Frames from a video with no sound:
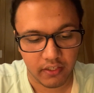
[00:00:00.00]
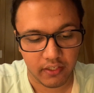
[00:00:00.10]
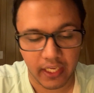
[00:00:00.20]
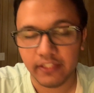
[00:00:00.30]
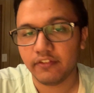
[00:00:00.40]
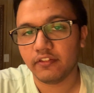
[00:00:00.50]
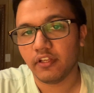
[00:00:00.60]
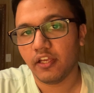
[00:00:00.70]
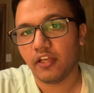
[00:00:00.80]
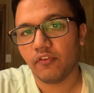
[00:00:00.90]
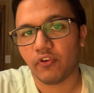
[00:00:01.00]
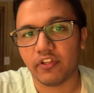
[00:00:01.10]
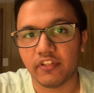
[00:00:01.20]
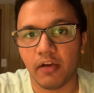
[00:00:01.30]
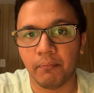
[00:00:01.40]
rights. For
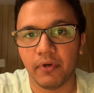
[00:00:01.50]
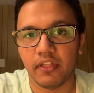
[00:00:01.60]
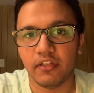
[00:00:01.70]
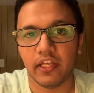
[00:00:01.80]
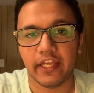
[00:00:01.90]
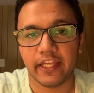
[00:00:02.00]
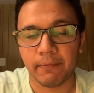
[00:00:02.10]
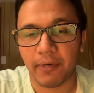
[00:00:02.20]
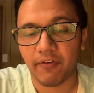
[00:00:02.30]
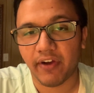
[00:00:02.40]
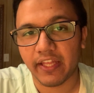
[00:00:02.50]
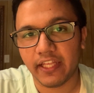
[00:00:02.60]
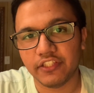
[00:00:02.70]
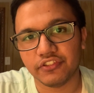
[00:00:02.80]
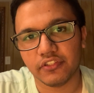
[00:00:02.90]
example, HIPAA
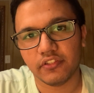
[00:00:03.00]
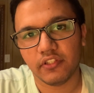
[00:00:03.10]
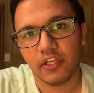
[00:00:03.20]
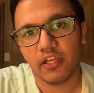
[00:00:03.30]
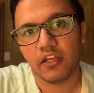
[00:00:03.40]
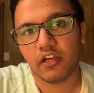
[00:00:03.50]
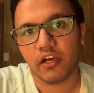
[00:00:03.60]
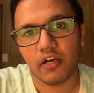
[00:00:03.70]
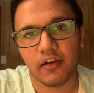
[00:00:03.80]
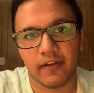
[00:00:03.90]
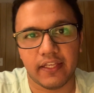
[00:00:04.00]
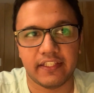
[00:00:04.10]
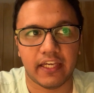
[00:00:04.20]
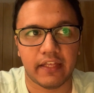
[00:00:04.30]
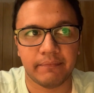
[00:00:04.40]
violation. It
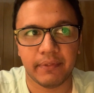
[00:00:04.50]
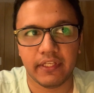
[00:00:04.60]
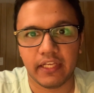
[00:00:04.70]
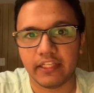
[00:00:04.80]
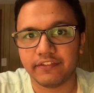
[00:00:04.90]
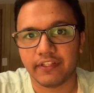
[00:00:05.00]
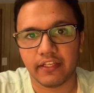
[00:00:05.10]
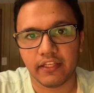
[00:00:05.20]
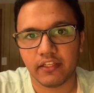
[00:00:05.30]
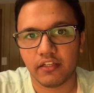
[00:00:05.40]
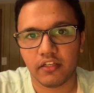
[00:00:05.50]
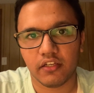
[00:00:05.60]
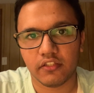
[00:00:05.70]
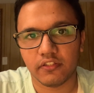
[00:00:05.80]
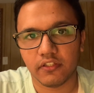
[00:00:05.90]
can be like telling
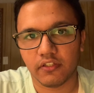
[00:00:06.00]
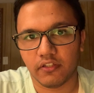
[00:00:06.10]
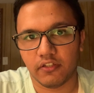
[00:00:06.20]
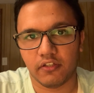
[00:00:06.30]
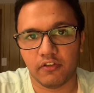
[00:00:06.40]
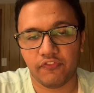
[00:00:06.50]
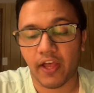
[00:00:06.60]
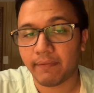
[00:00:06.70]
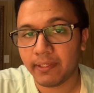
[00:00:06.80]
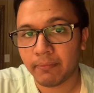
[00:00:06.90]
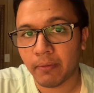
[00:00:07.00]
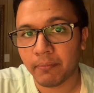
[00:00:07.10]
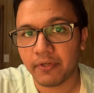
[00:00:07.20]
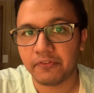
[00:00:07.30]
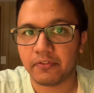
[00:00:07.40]
the family
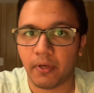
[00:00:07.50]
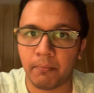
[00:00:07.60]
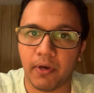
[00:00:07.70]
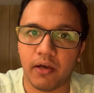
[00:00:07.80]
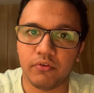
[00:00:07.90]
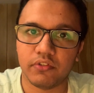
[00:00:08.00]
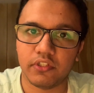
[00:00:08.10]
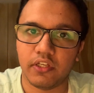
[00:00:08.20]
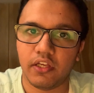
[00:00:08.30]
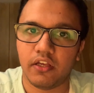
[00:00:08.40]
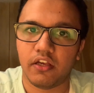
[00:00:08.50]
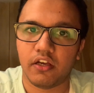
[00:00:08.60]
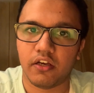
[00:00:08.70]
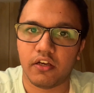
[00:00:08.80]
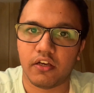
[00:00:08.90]
members about
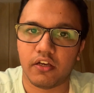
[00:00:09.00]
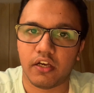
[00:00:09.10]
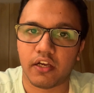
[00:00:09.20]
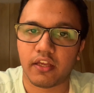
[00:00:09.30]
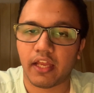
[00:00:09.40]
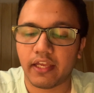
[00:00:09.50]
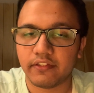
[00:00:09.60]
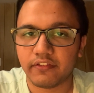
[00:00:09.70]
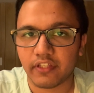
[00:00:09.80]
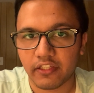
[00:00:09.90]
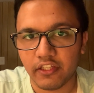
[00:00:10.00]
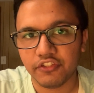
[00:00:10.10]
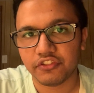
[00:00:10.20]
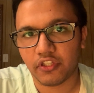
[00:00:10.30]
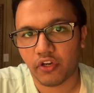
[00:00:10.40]
a client's
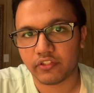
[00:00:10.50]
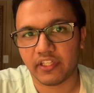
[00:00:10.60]
condition or the